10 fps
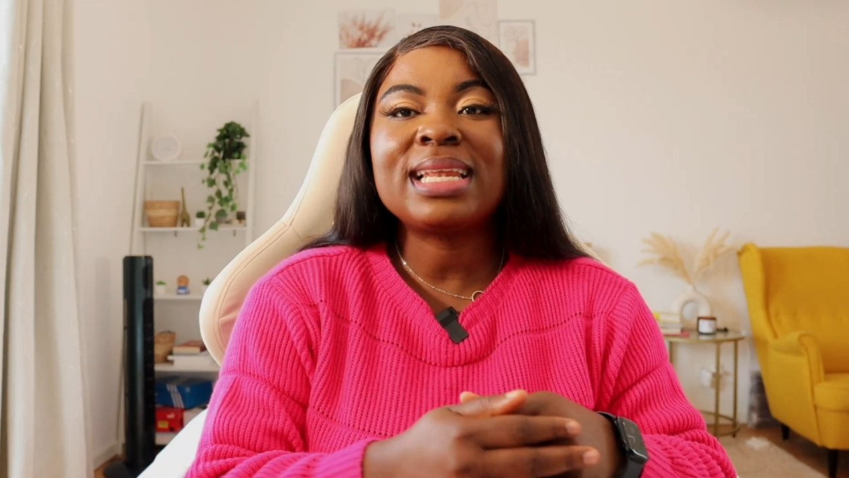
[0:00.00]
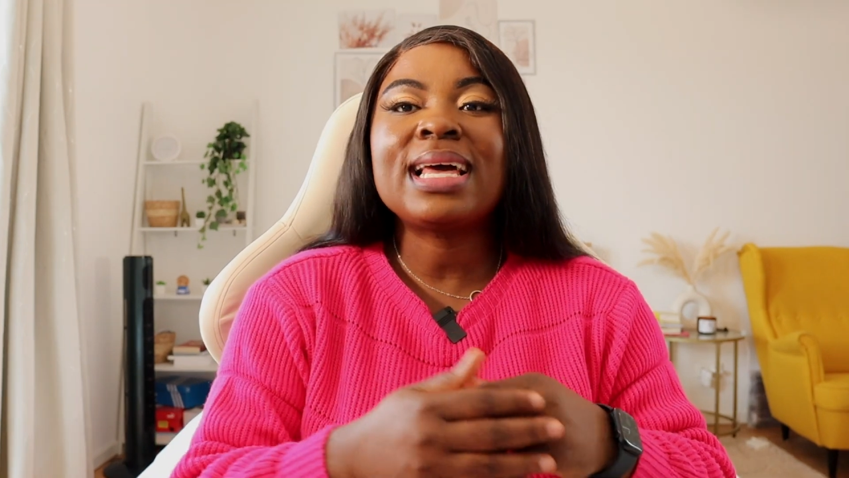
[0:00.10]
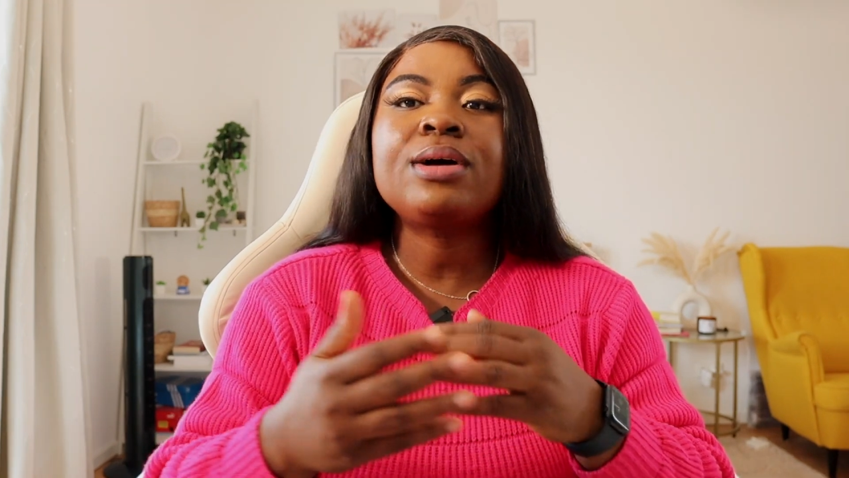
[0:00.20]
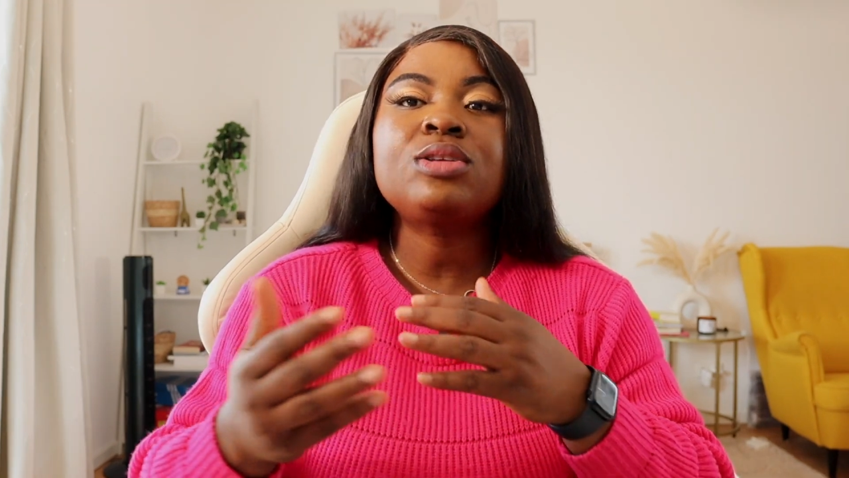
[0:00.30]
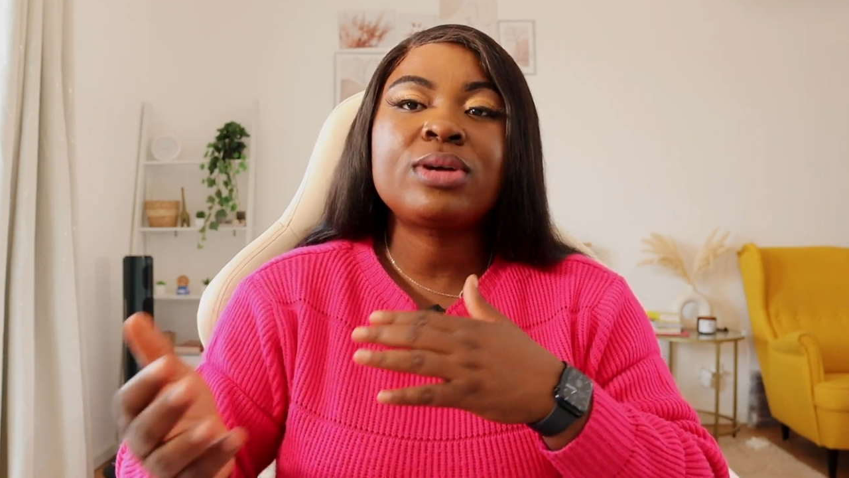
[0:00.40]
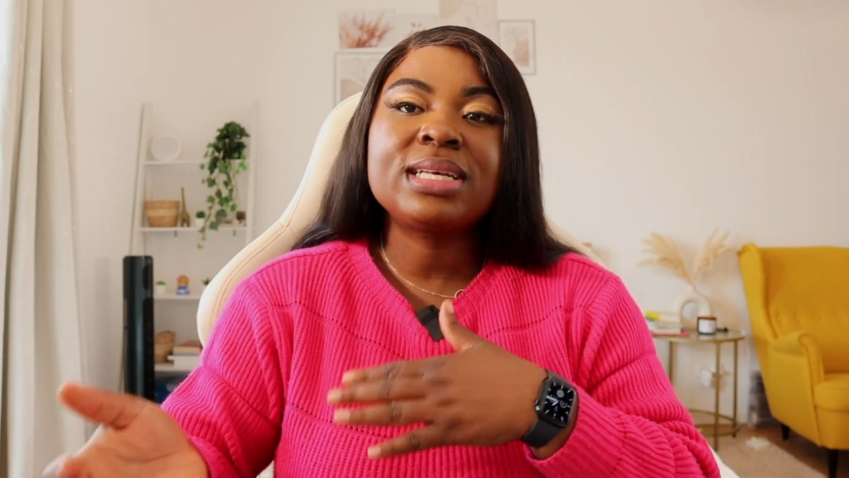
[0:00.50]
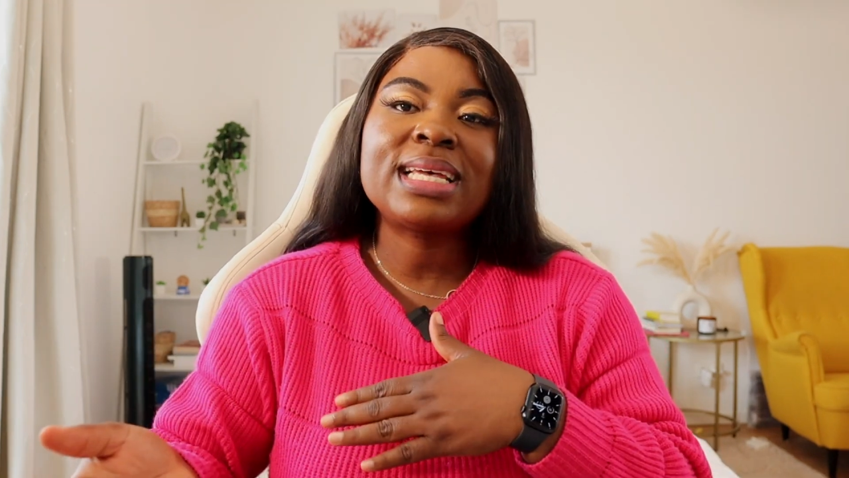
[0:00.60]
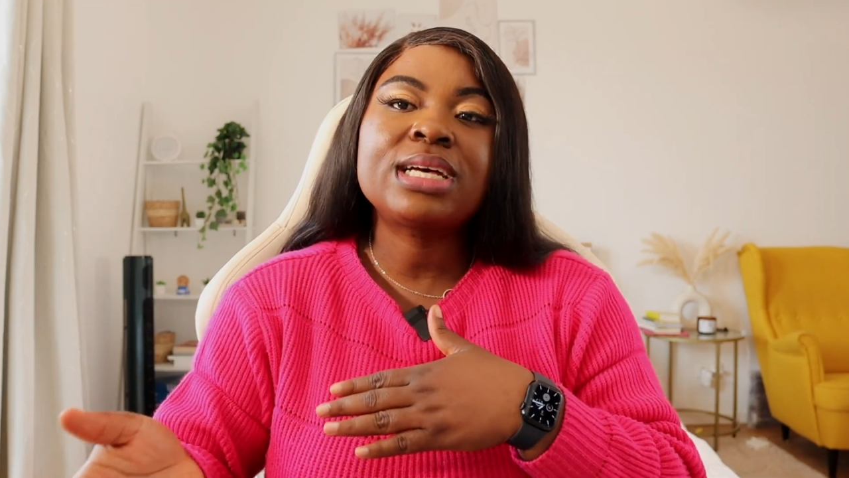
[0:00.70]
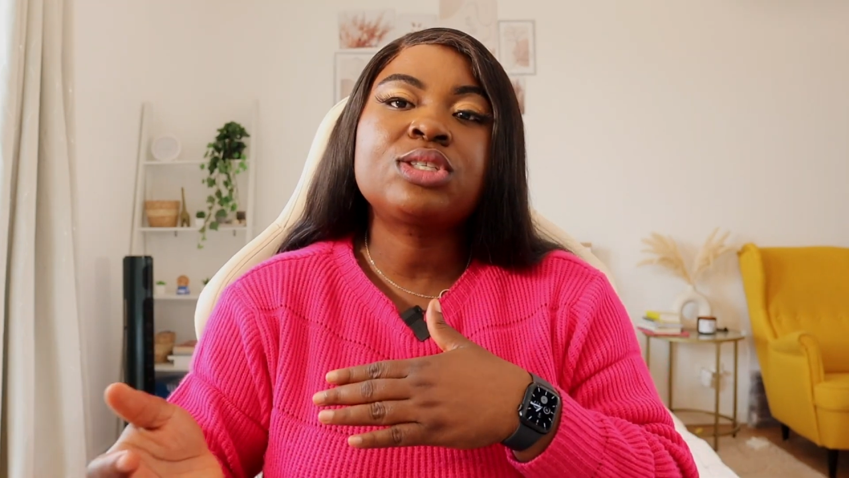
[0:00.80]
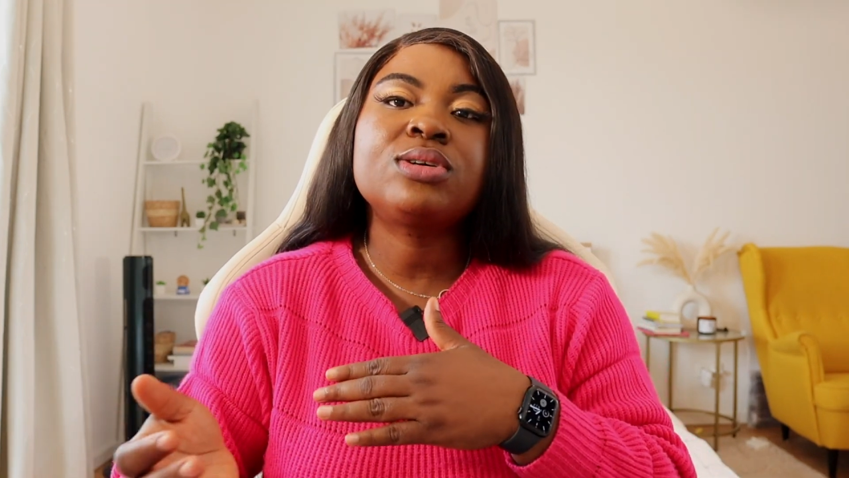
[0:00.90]
and how
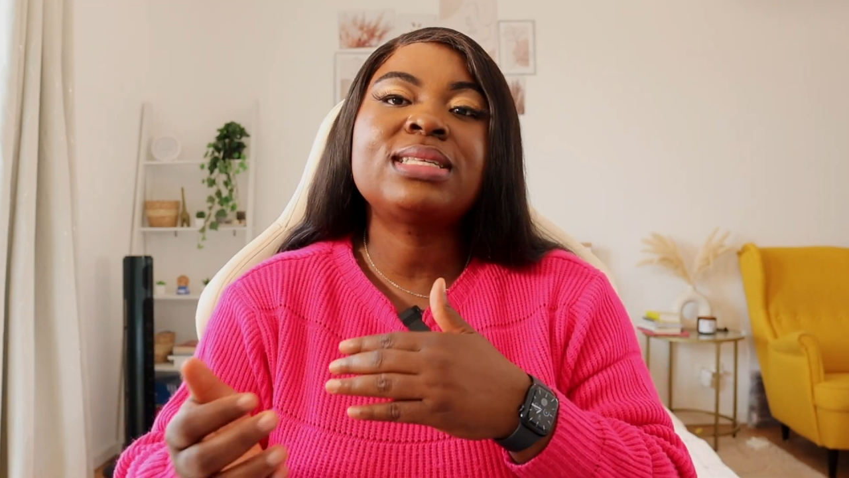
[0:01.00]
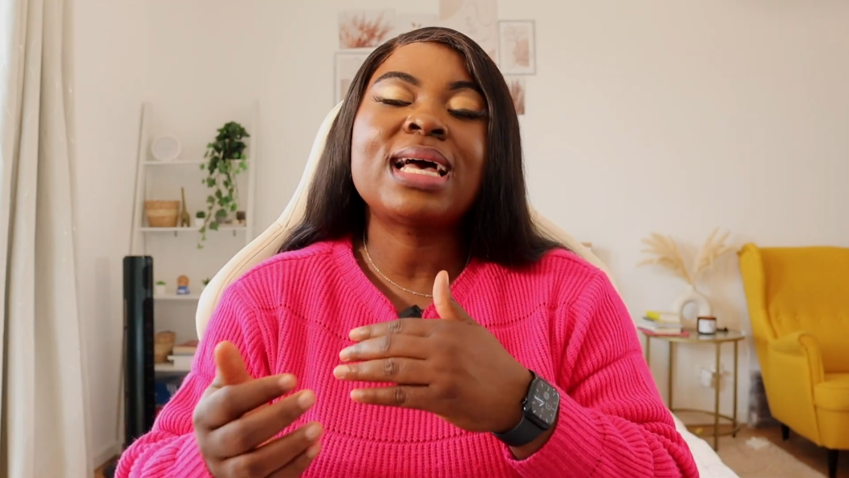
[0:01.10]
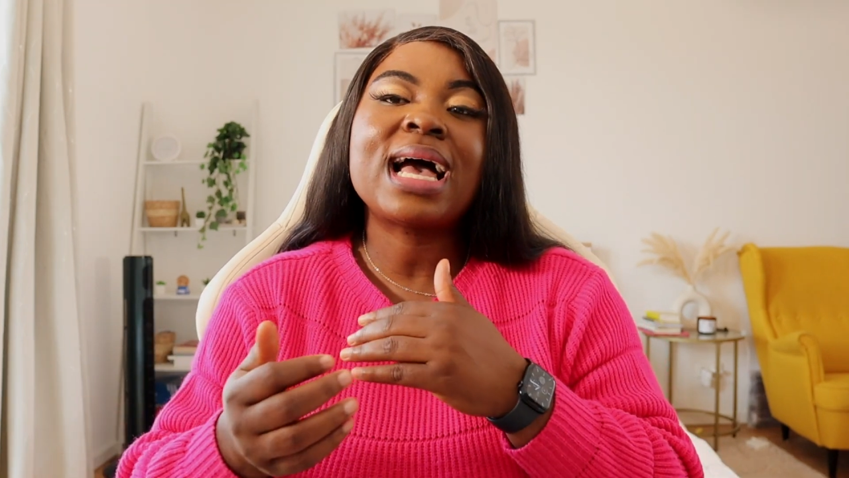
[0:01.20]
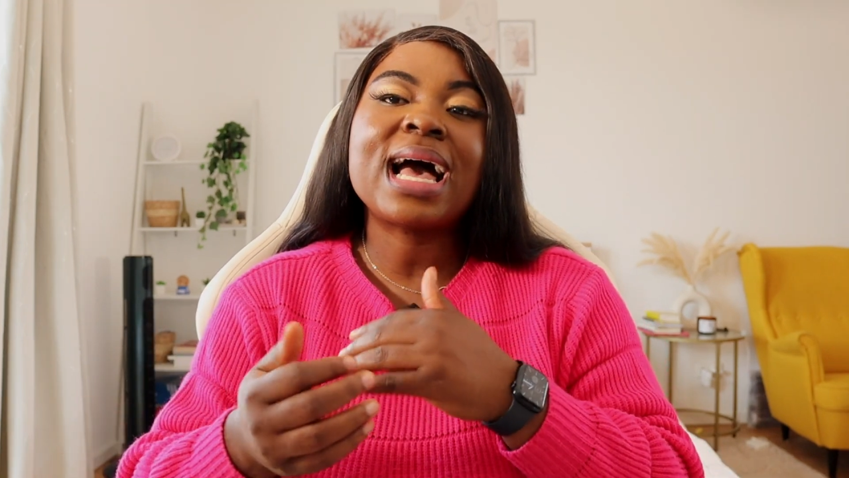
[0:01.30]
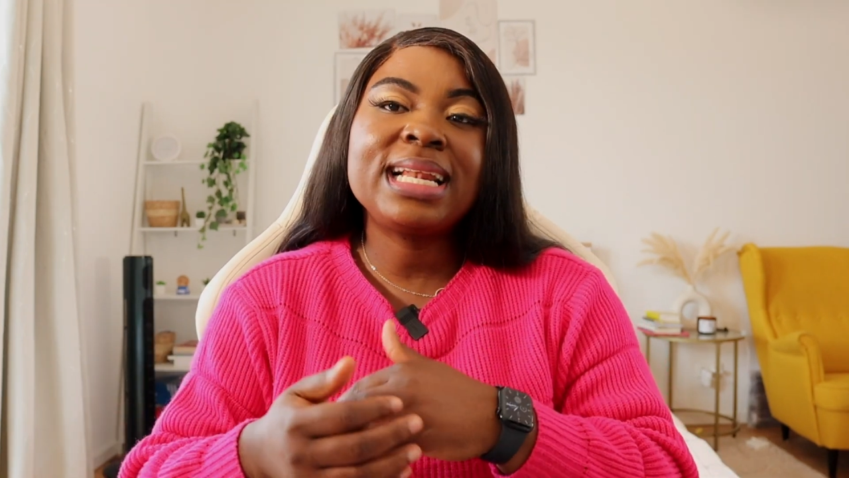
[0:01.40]
transactions are